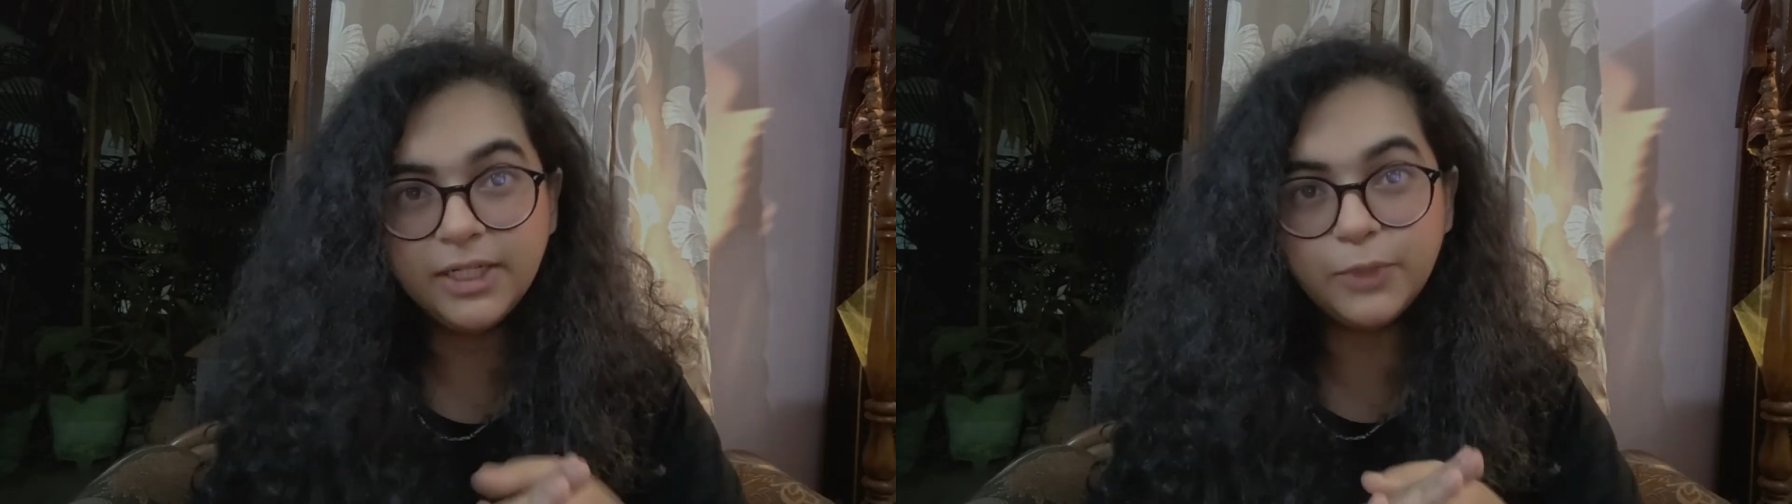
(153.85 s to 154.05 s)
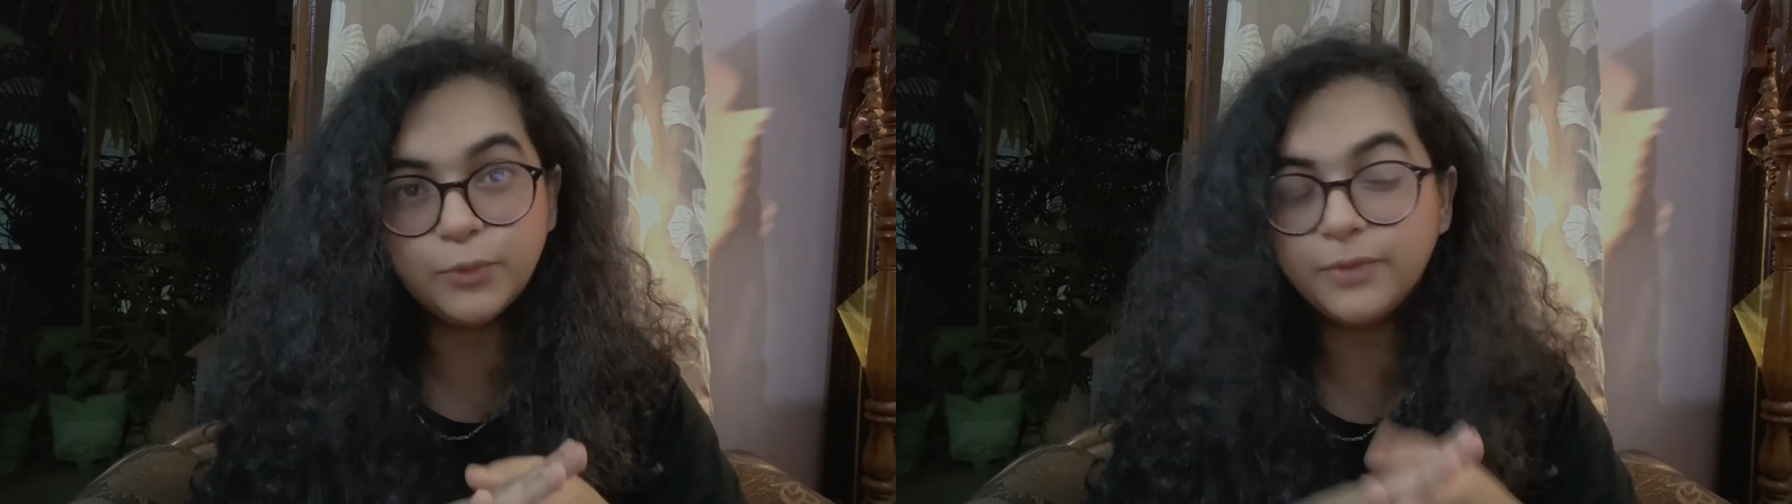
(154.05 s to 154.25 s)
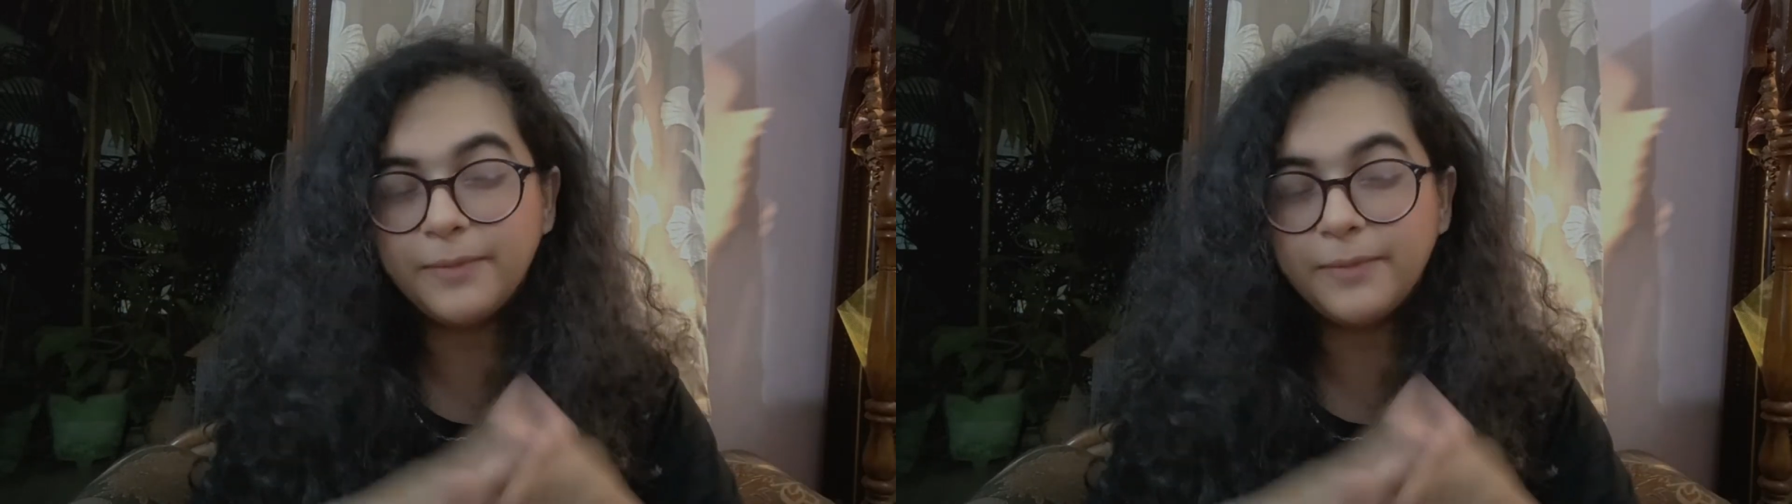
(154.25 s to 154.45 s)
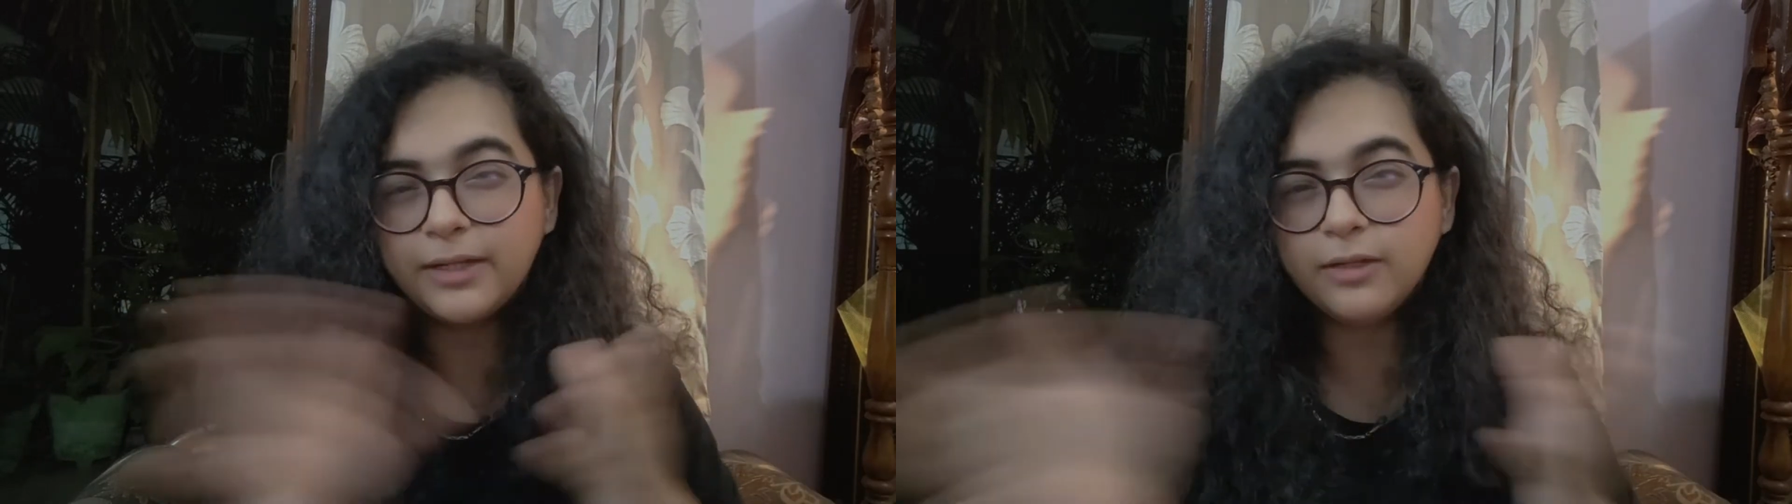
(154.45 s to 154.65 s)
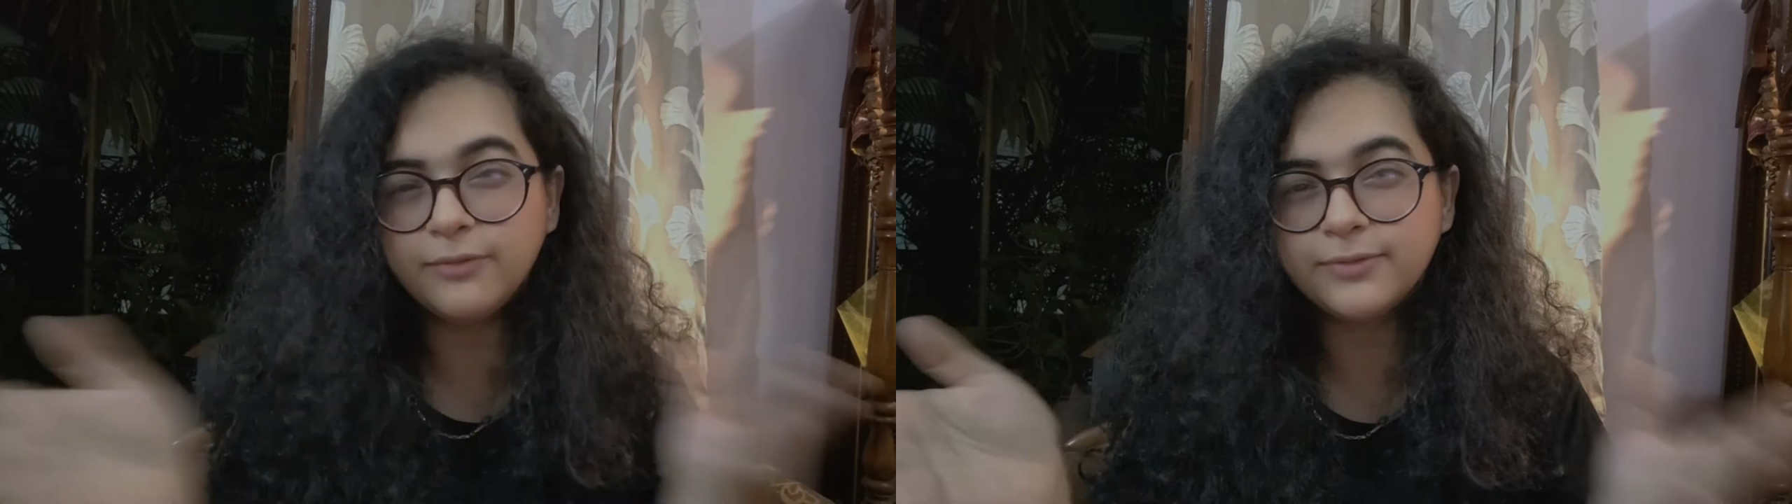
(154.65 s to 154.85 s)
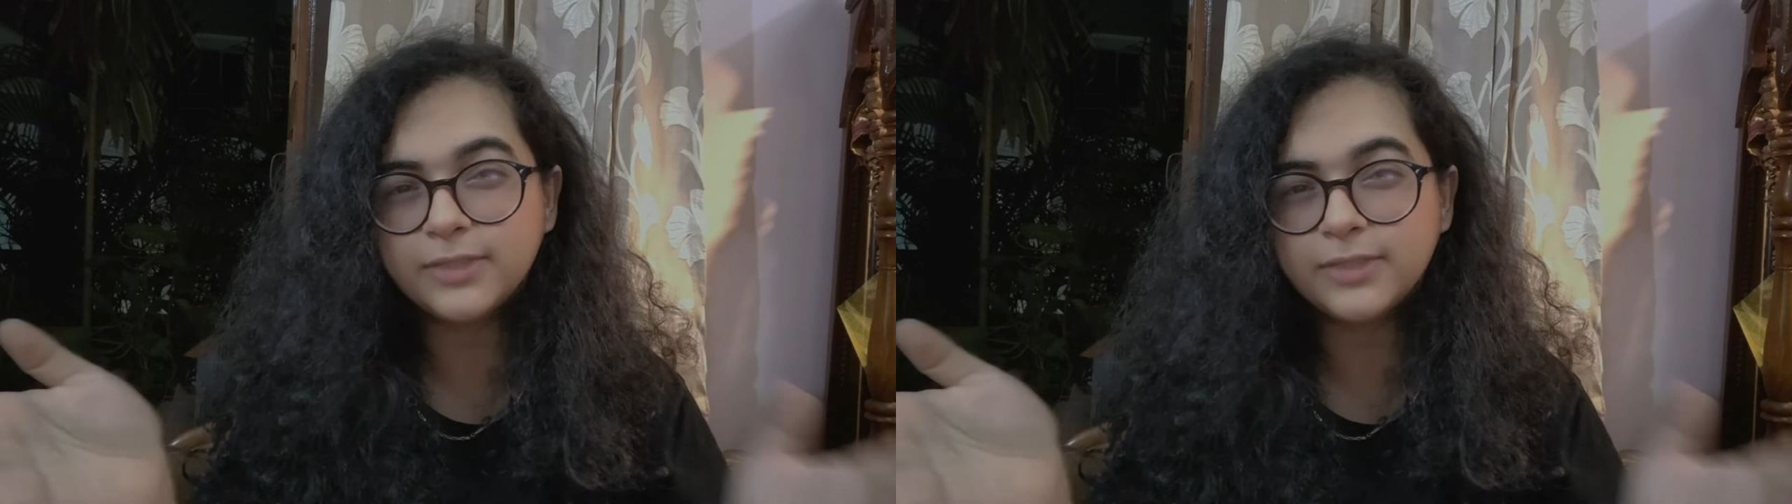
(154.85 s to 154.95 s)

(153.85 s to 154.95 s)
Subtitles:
due to the Battle of